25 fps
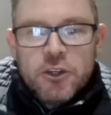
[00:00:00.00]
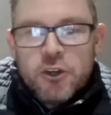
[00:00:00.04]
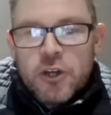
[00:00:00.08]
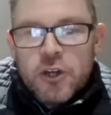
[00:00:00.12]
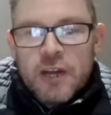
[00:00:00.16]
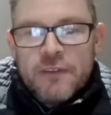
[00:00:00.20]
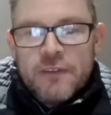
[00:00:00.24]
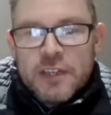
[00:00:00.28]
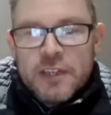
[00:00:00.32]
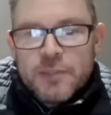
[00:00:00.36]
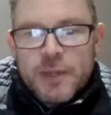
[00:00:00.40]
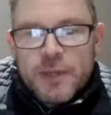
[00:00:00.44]
You
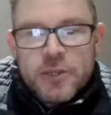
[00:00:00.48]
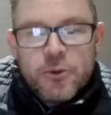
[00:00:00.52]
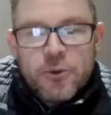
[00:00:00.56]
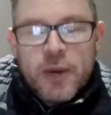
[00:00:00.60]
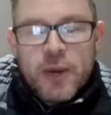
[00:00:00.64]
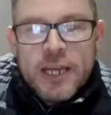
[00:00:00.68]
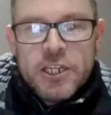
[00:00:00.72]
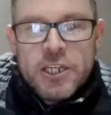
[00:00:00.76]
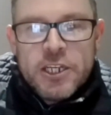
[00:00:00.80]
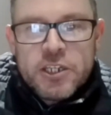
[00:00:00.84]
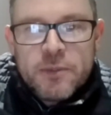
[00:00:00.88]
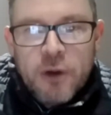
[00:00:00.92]
could have a
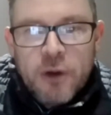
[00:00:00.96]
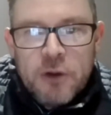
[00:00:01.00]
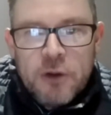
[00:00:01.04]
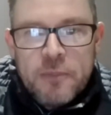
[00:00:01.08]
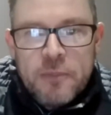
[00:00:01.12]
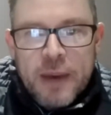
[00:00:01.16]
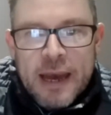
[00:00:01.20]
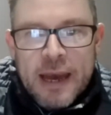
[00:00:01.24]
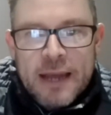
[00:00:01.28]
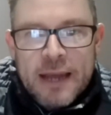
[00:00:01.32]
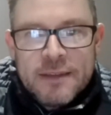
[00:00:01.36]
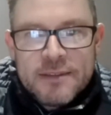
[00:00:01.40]
special
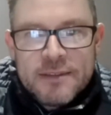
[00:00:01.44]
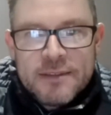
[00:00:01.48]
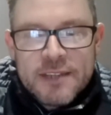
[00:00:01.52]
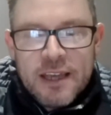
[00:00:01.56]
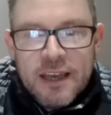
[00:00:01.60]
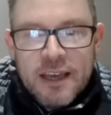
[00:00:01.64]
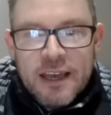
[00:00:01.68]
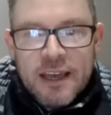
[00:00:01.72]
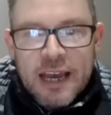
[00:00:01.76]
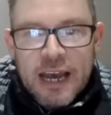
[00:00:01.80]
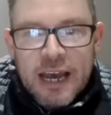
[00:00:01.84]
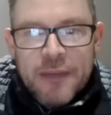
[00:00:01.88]
HMO band,
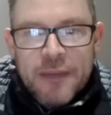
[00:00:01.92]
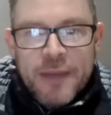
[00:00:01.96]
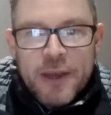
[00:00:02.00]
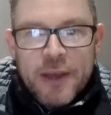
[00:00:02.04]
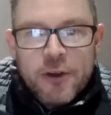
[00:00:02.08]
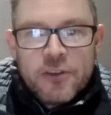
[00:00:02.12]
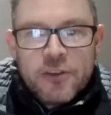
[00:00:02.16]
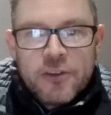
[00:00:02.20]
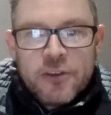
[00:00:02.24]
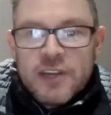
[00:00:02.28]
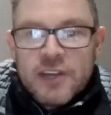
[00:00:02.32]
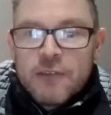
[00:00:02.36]
and
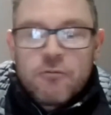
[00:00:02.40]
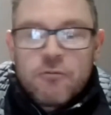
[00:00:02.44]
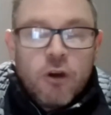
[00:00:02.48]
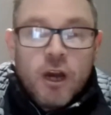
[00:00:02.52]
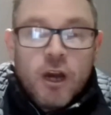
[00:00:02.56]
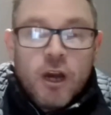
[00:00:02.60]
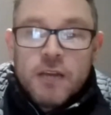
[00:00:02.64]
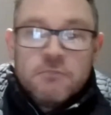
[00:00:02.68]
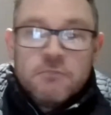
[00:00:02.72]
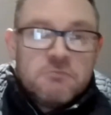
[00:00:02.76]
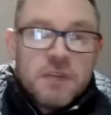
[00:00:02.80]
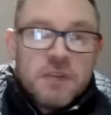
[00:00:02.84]
they could say,
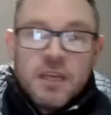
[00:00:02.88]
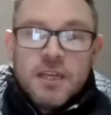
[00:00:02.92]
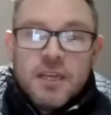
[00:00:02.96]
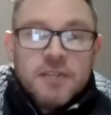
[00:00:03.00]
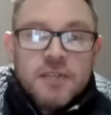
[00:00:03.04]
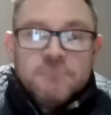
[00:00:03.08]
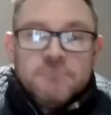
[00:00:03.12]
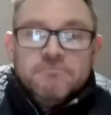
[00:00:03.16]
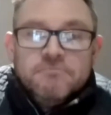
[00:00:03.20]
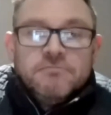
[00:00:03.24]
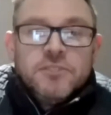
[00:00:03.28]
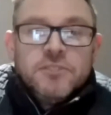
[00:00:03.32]
right,
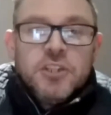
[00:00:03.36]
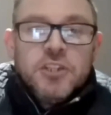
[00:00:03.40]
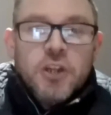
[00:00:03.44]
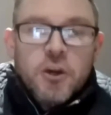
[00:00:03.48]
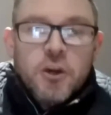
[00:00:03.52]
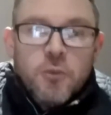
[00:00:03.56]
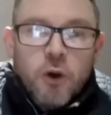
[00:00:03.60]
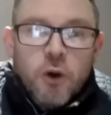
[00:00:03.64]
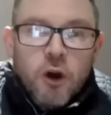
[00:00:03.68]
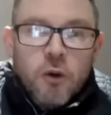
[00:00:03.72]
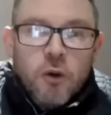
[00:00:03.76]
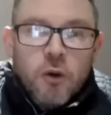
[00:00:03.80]
do you
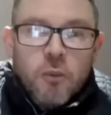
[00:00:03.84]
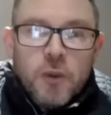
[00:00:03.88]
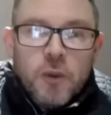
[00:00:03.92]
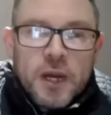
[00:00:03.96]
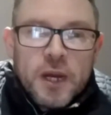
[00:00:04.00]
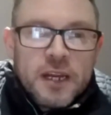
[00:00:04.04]
know what?